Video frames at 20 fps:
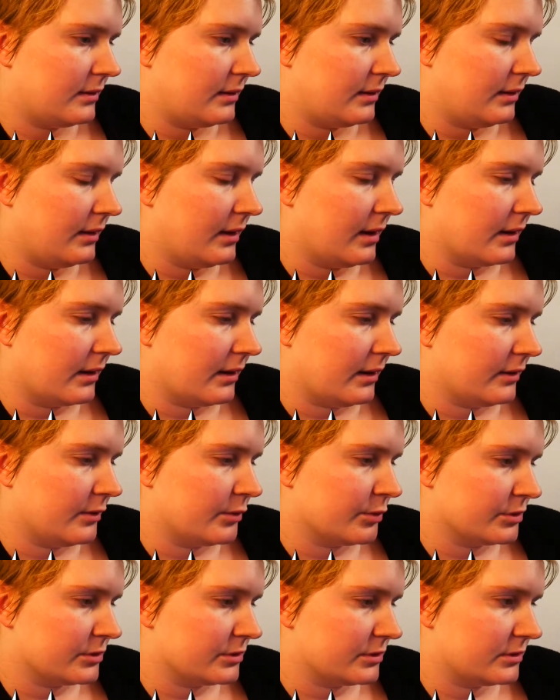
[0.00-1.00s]
yeah, it
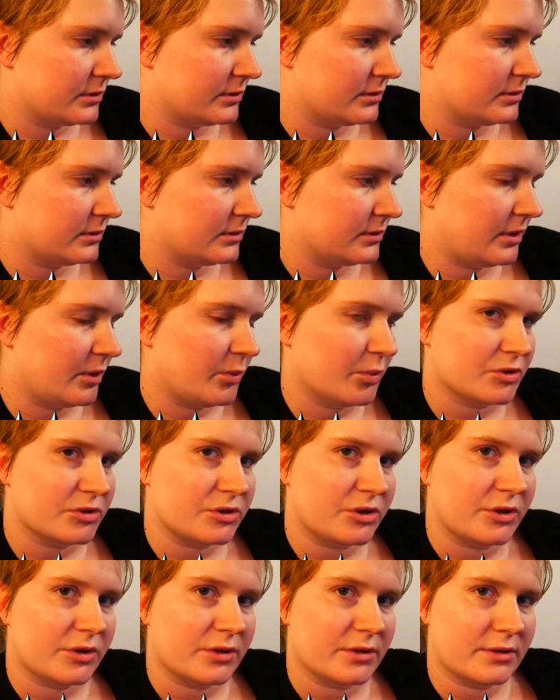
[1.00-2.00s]
was
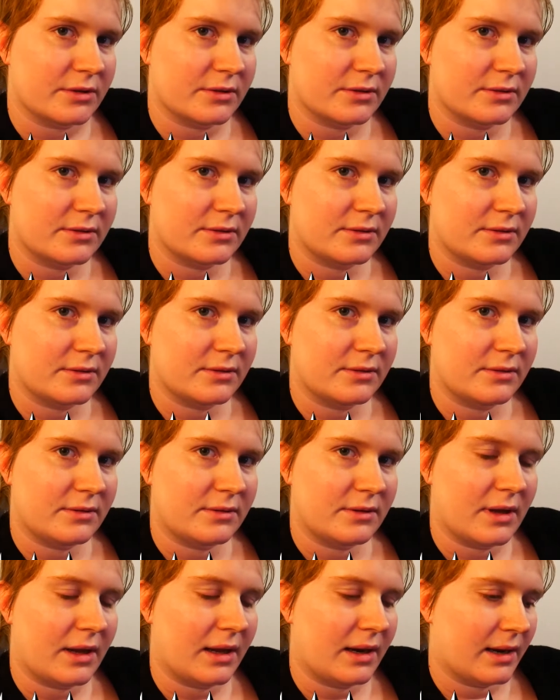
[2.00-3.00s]
good.
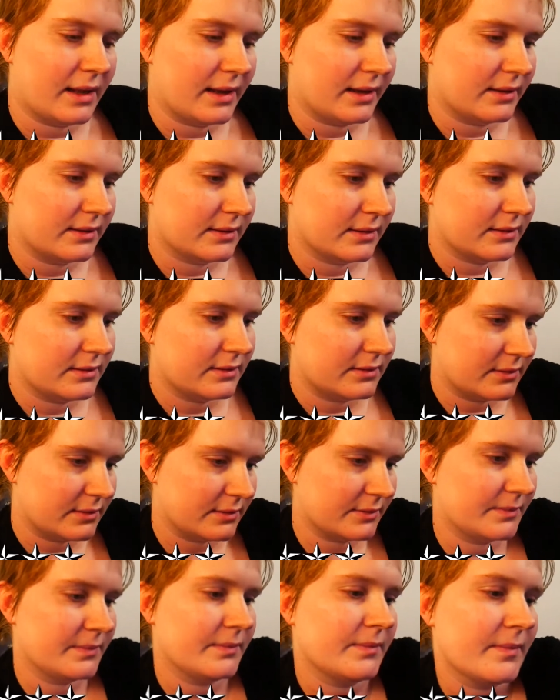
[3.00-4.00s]
I liked it.
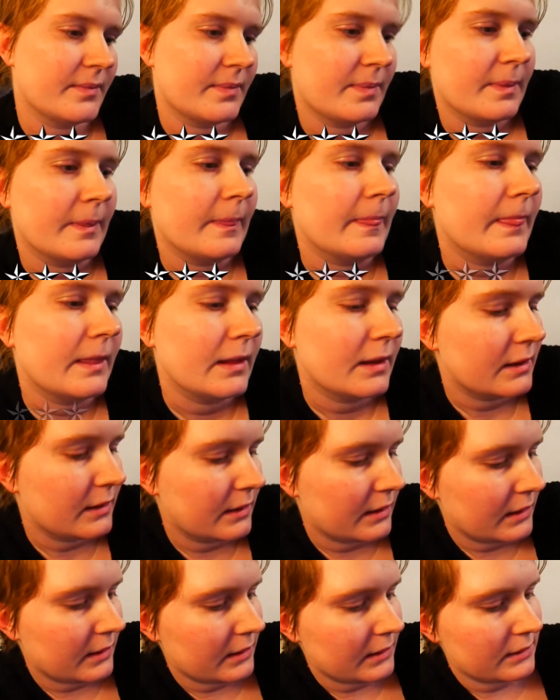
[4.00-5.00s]

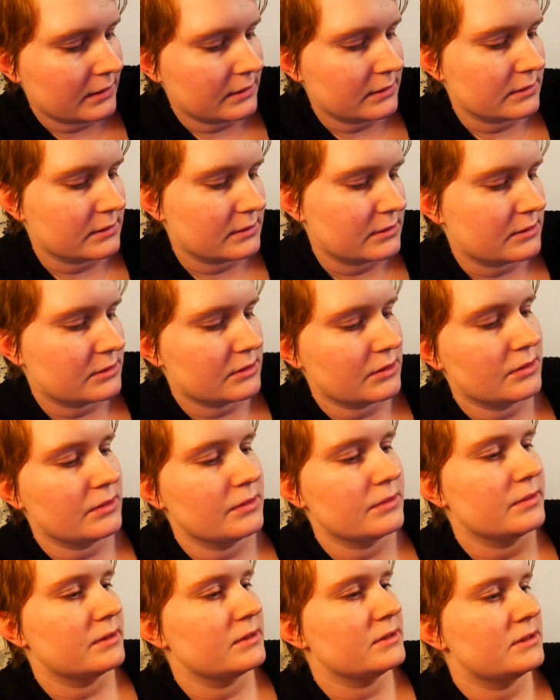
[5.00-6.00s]
And
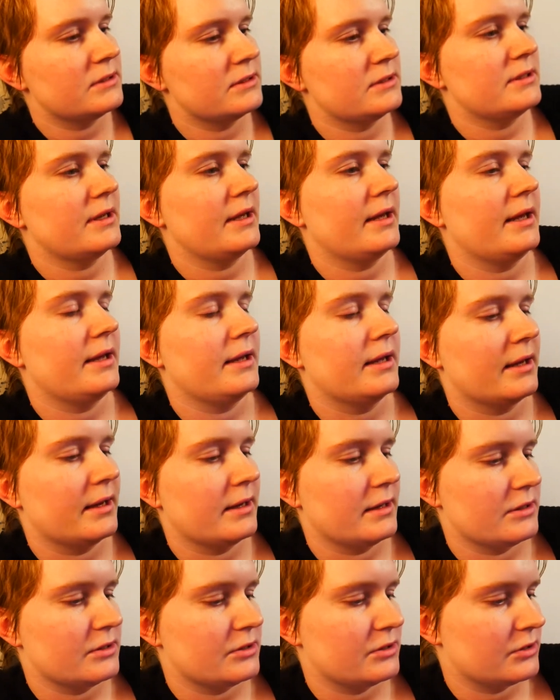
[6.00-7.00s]
so today
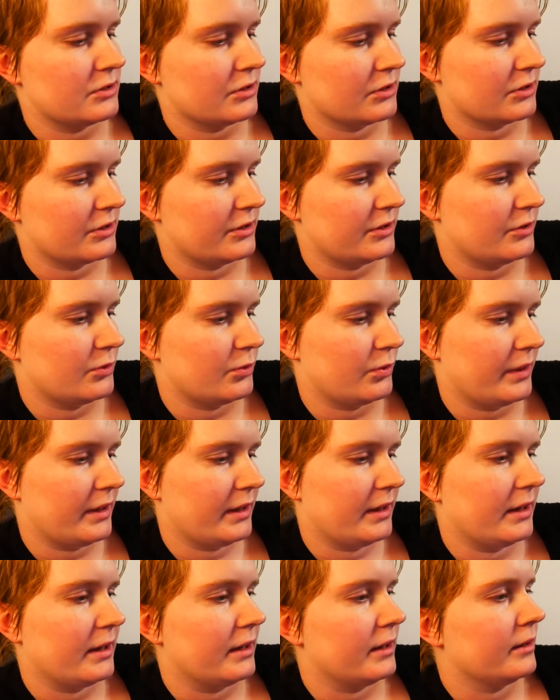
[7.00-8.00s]
I started
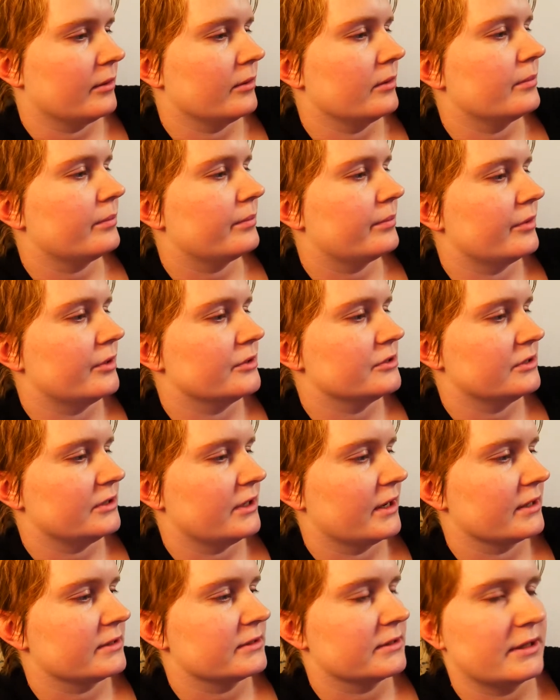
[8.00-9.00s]
reading Percy
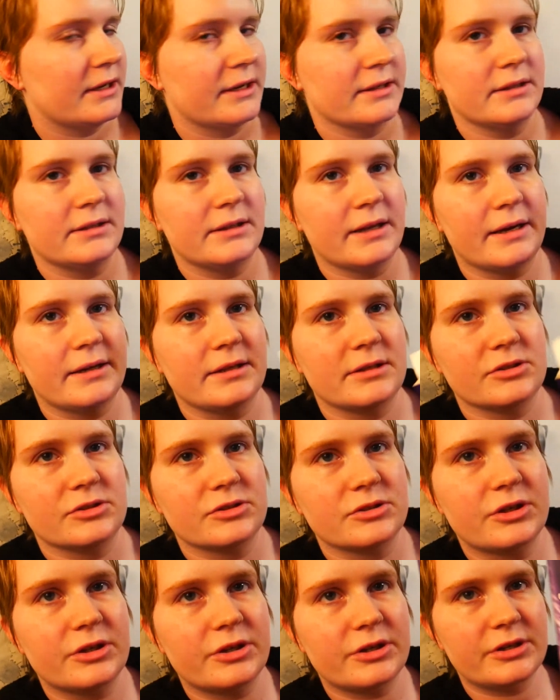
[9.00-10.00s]
Jackson and the
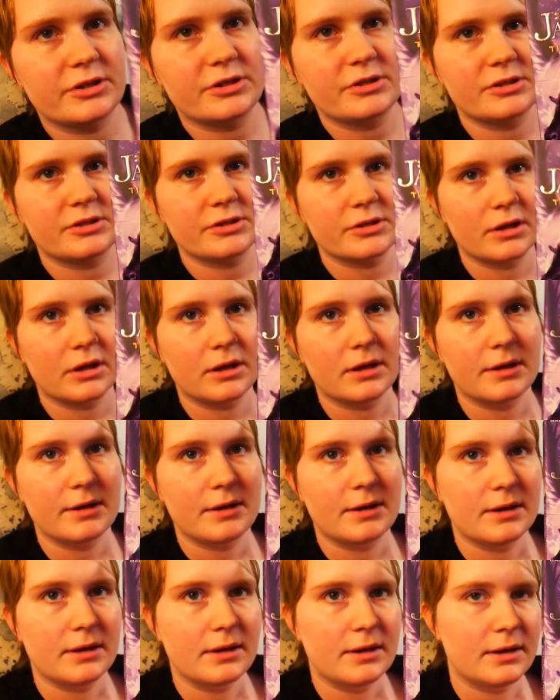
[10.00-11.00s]
Titan's Curse.
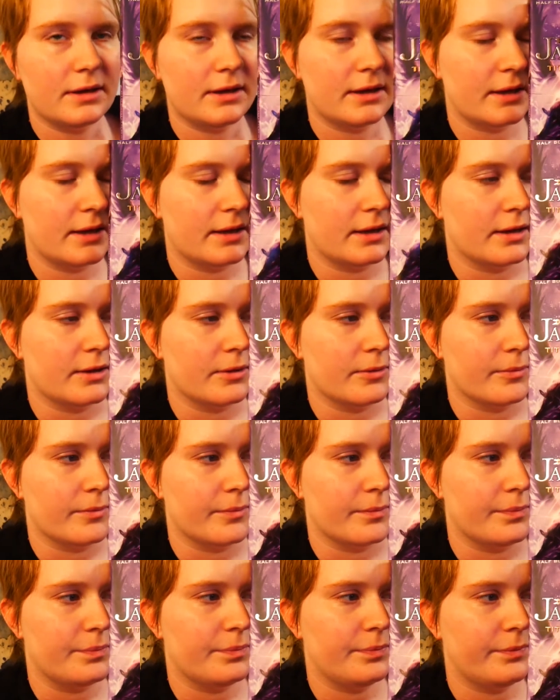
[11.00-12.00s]

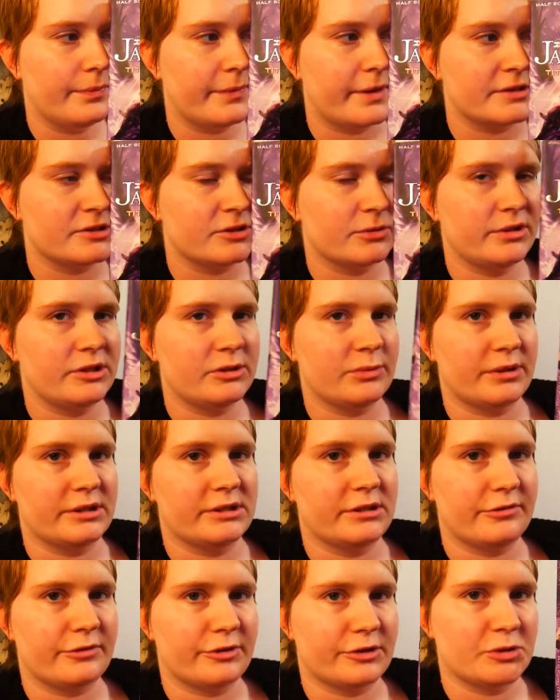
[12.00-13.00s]
And so this one is
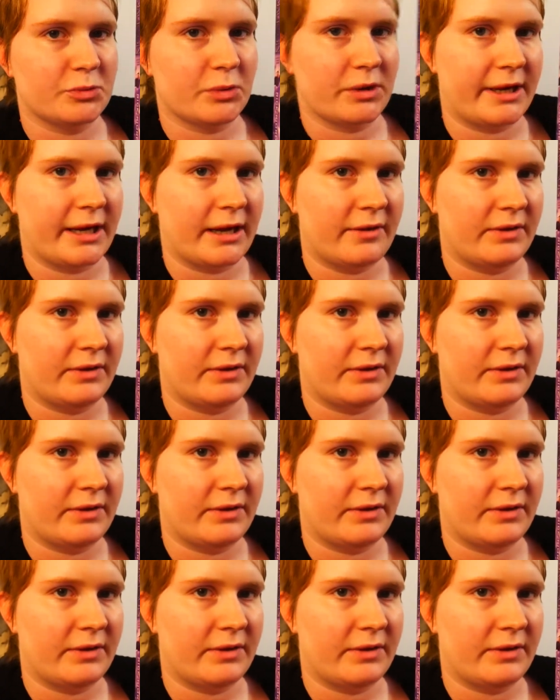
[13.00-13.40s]
the first one I have